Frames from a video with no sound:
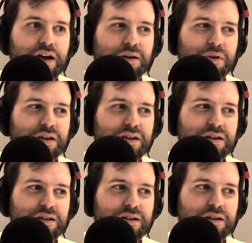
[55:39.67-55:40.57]
And I'm like,
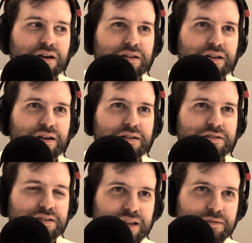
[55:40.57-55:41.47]

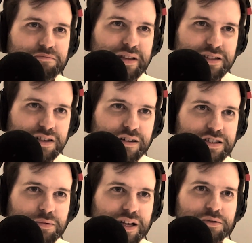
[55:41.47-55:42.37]
did they mean to cast
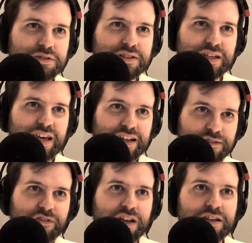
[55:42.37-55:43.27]
someone else? And he had to
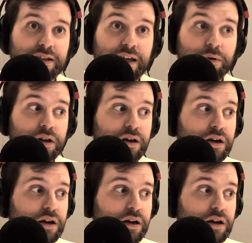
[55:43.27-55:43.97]
fill in and they were like,